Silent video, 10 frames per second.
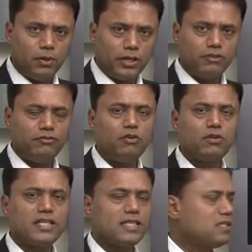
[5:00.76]
point of
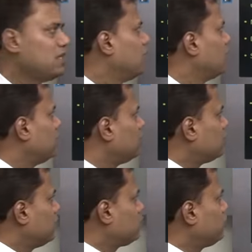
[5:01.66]
focus in
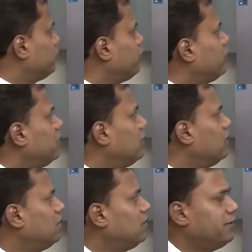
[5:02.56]
terms of
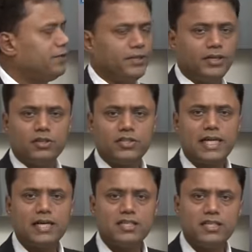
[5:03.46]

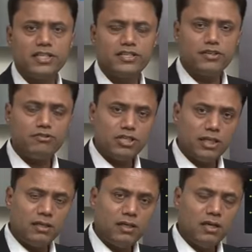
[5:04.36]
strategy
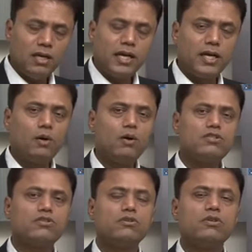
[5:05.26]
execution and
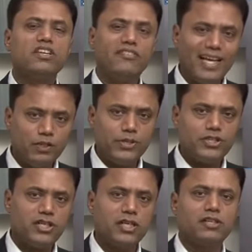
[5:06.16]
also
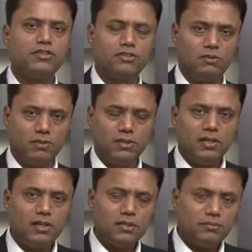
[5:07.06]
evaluation and control.
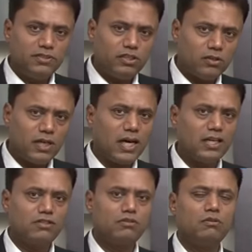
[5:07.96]
So without a
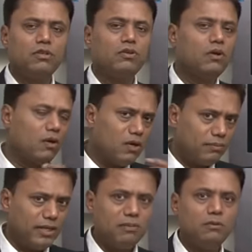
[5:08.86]
control, you will
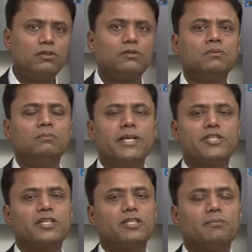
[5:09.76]
not be able to
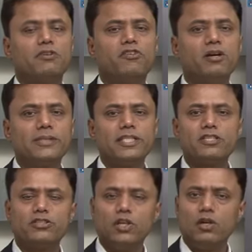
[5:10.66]
measure the
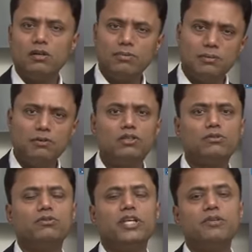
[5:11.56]
performance, you will not be able
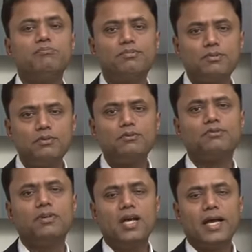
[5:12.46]
to
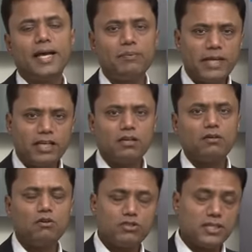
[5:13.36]
improve and make a
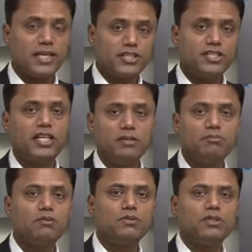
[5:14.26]
course correction and
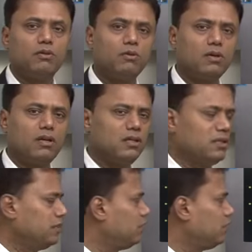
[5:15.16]
improve the overall